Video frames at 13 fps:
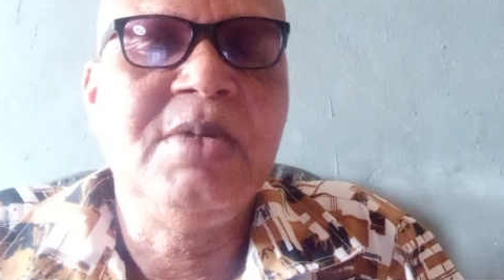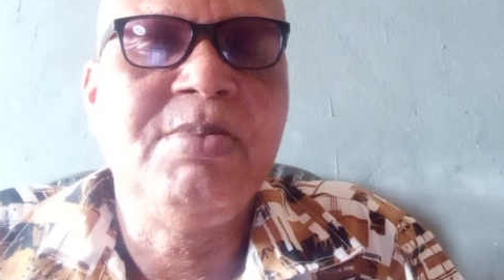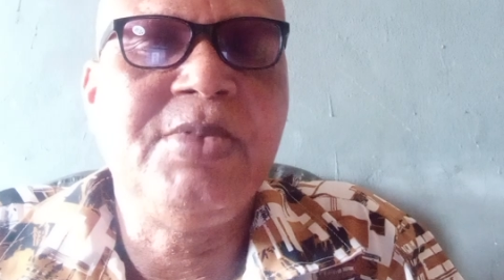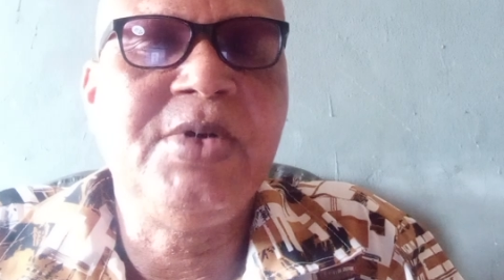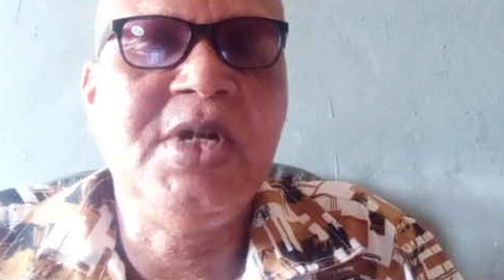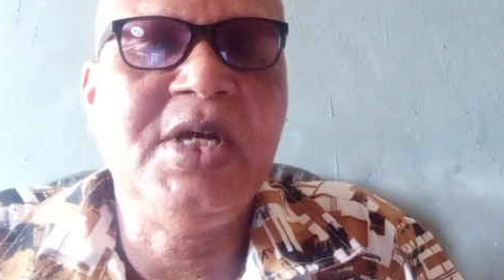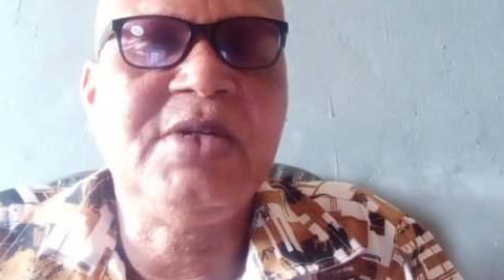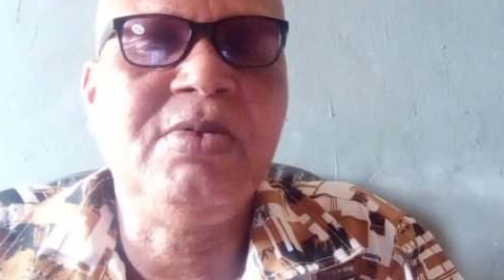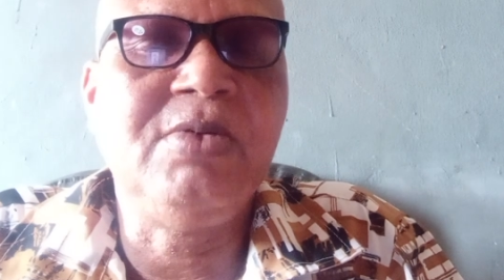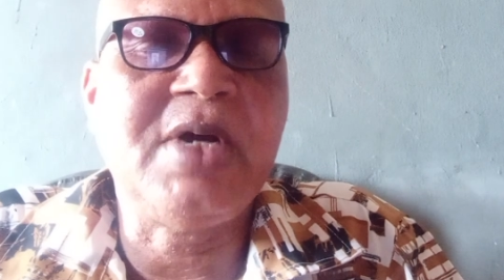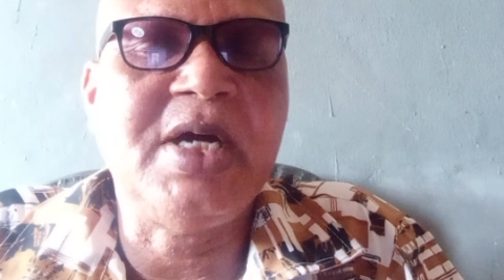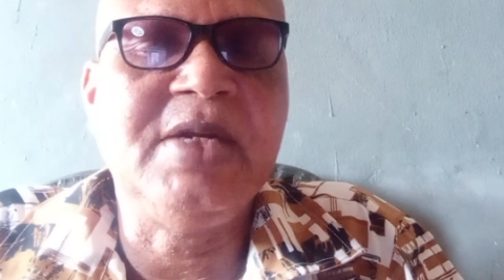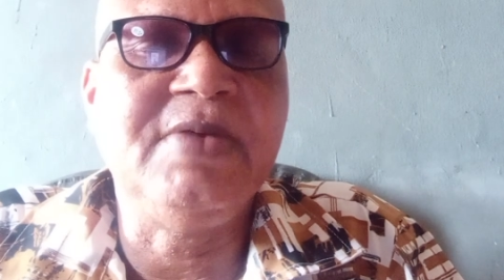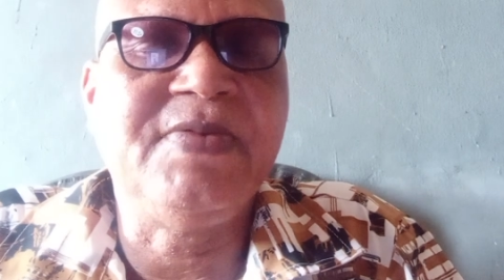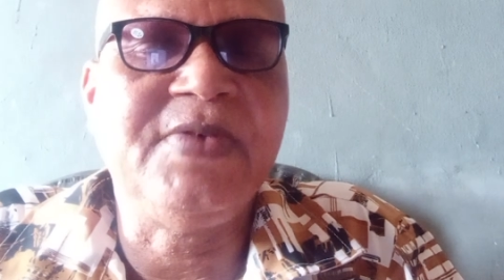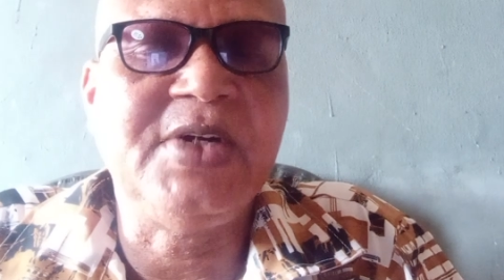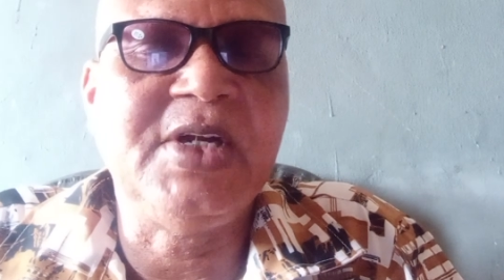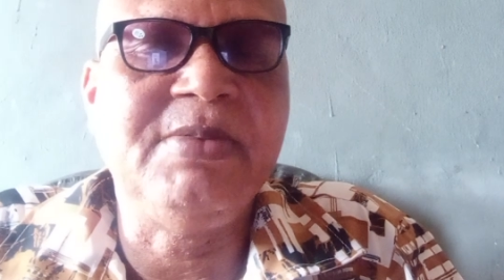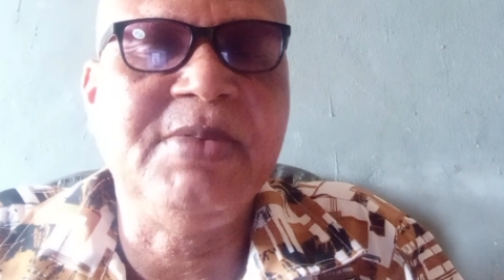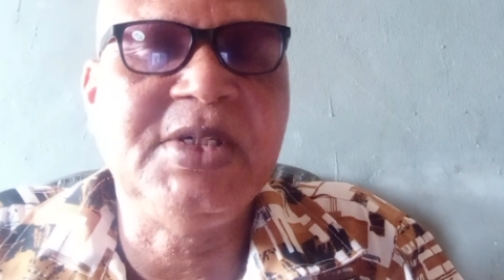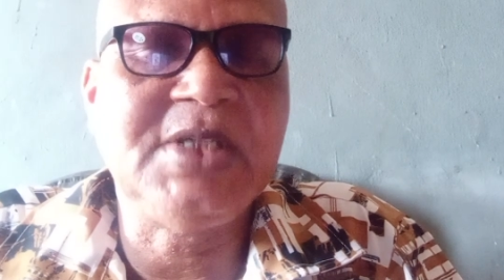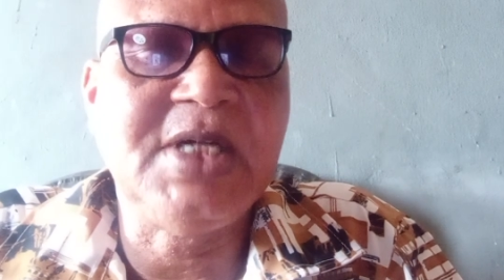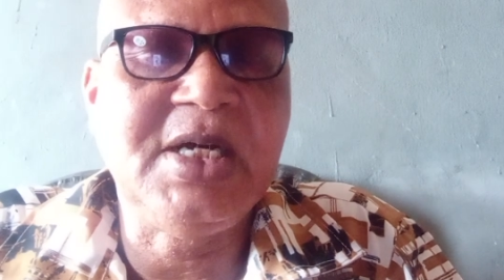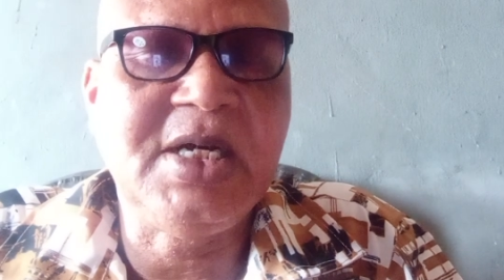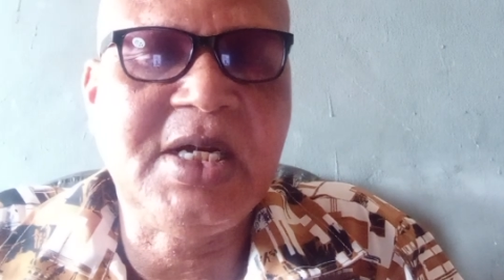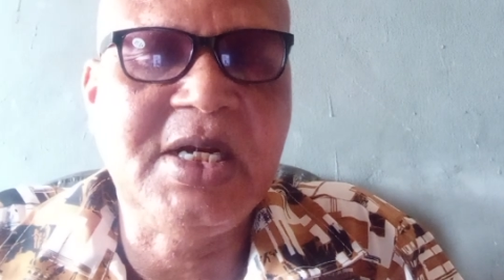But let's look at the
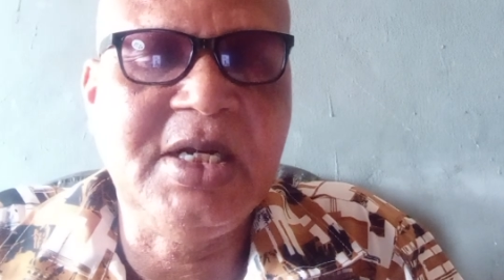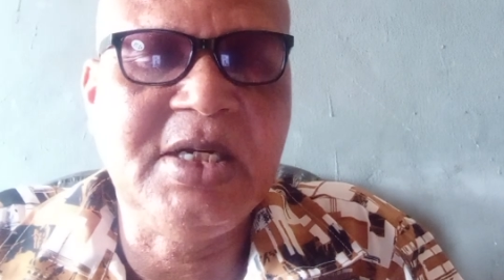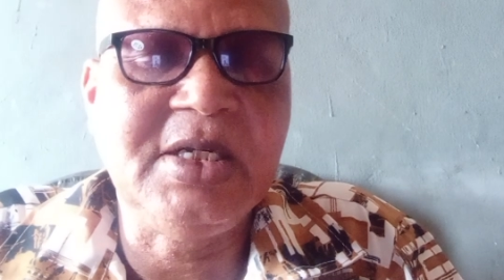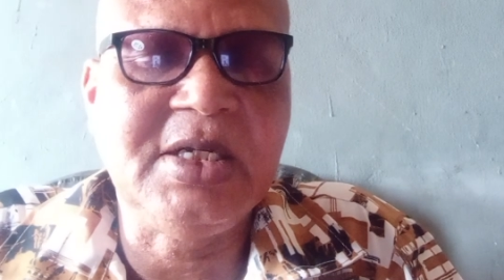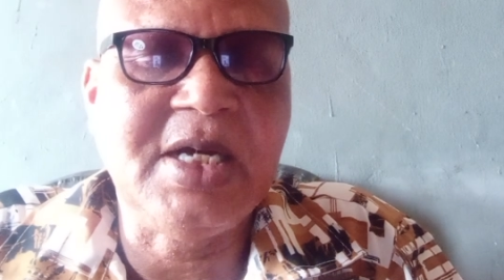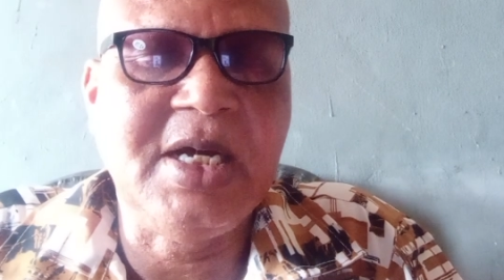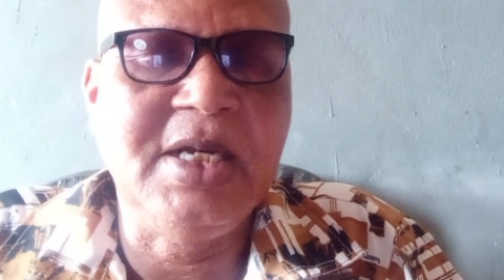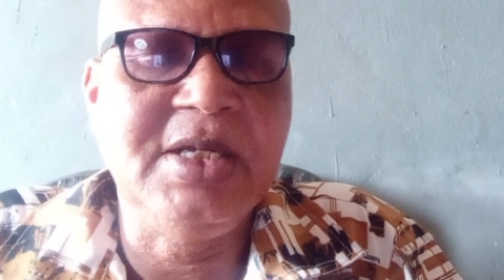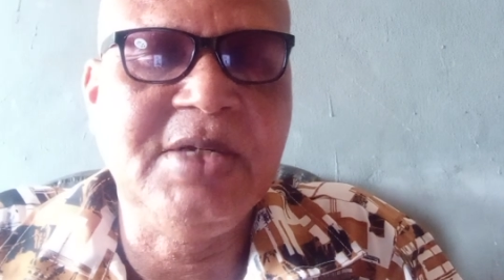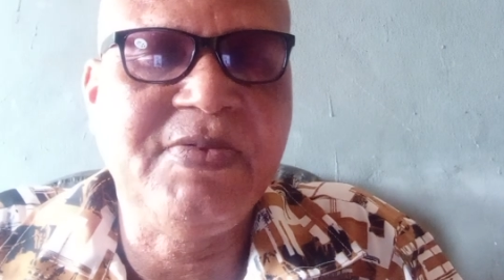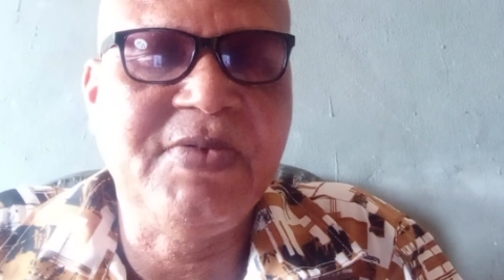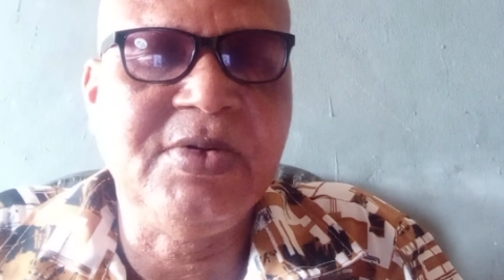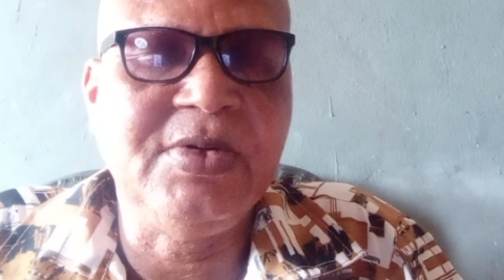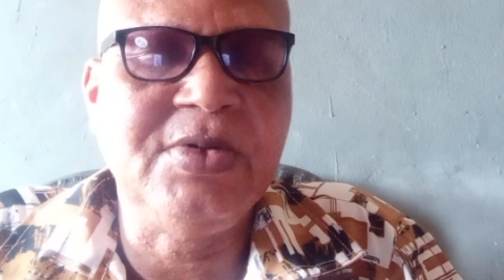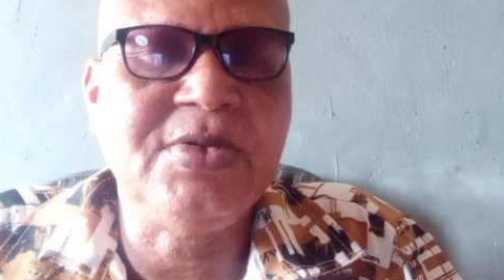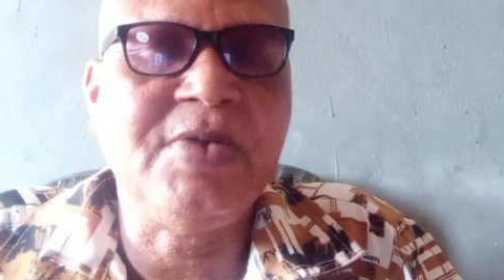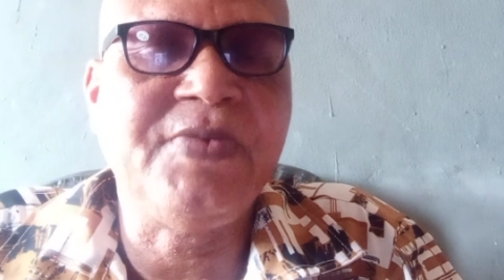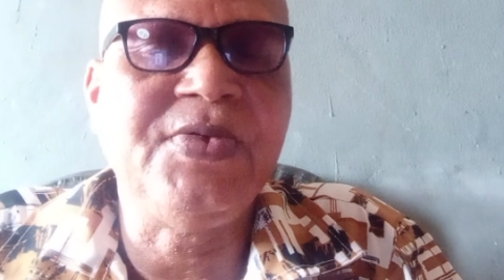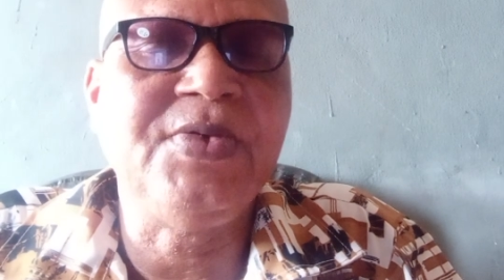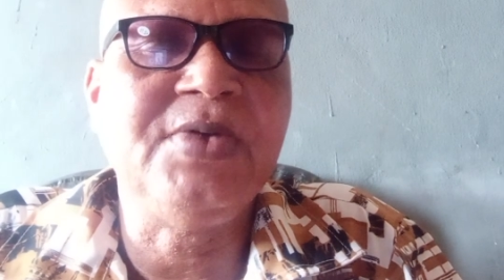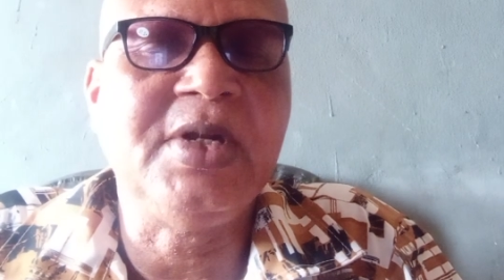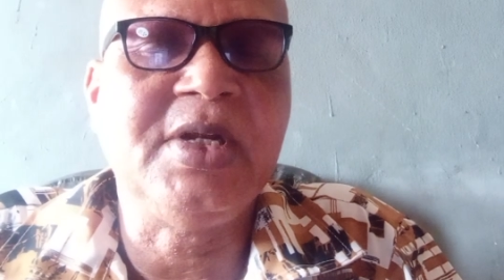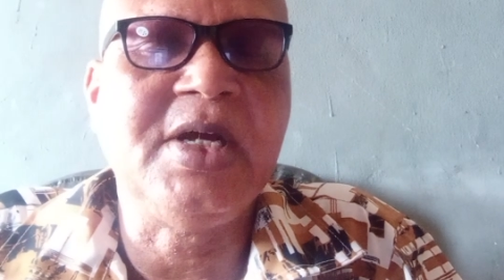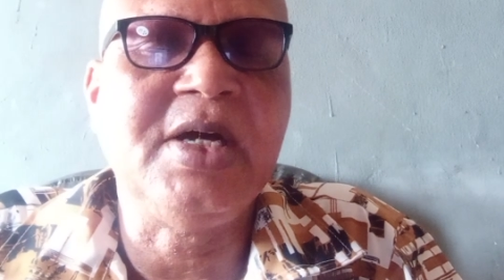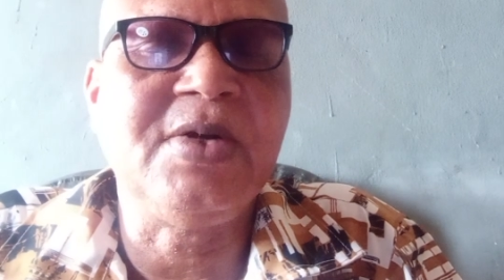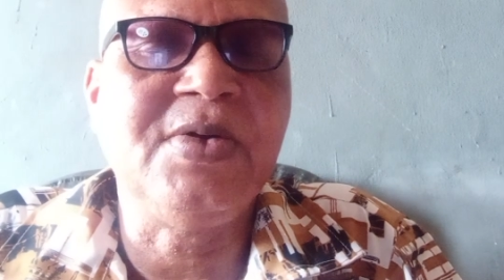fundamental critically for those of you
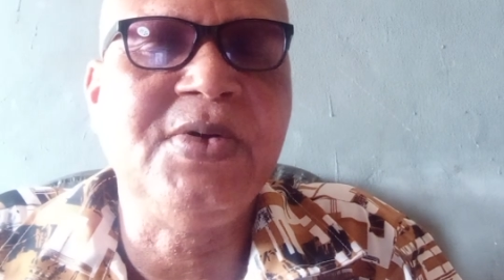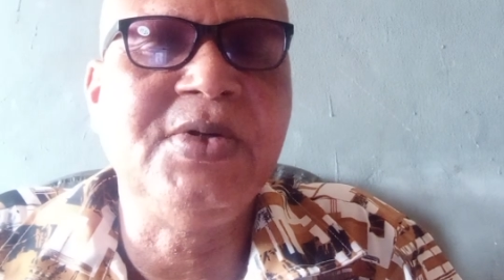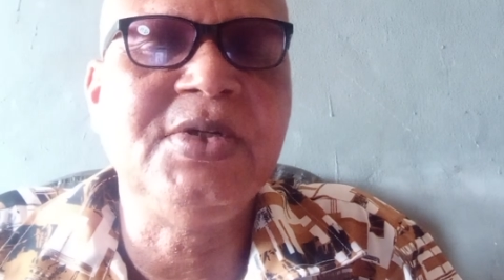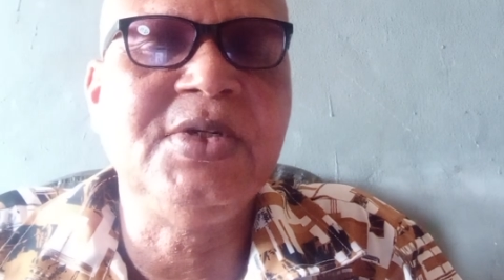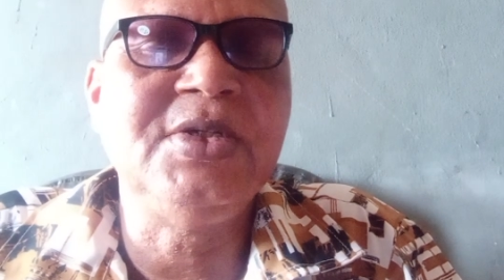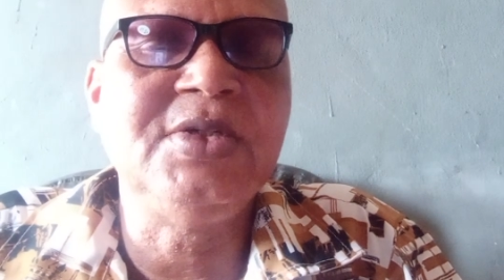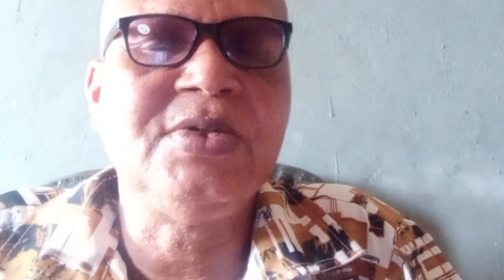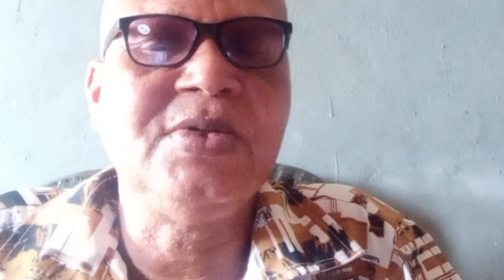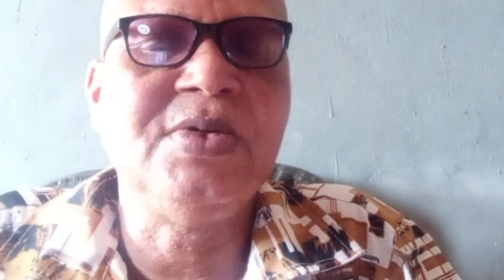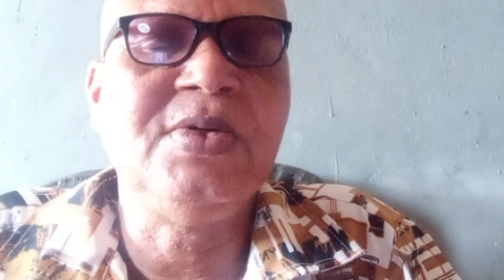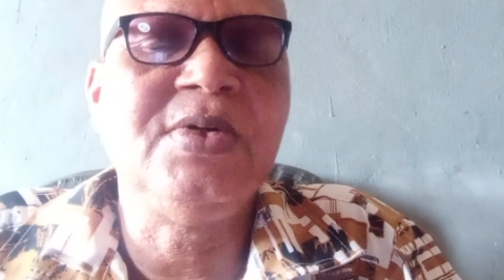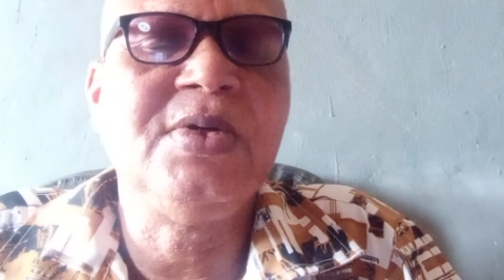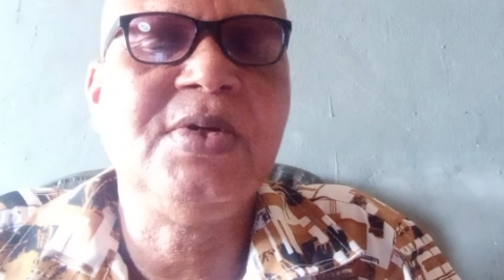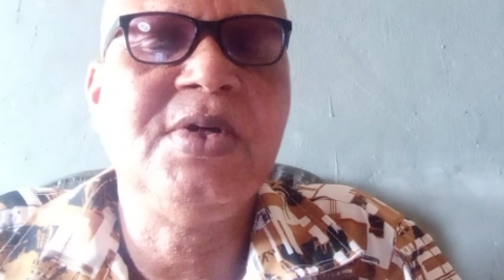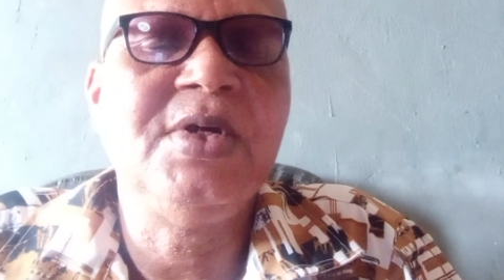that are going into